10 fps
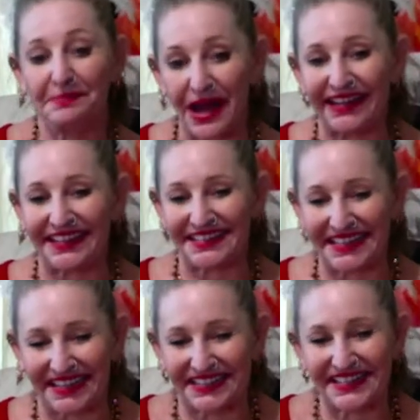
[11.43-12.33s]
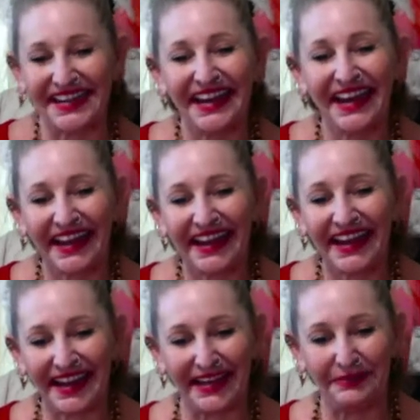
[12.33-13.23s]
politics
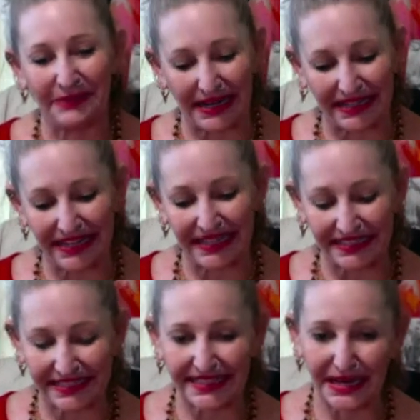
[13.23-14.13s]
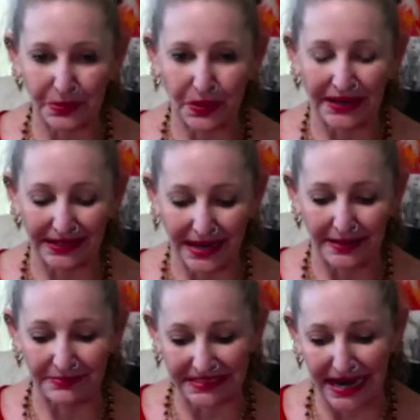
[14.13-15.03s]
and money and see what
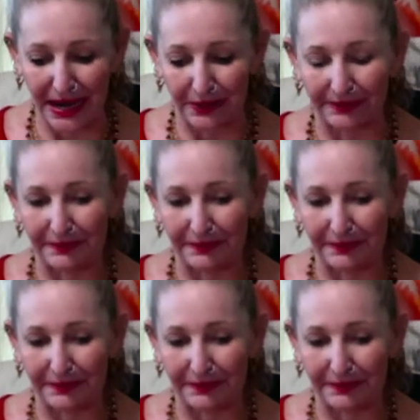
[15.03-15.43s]
comes out.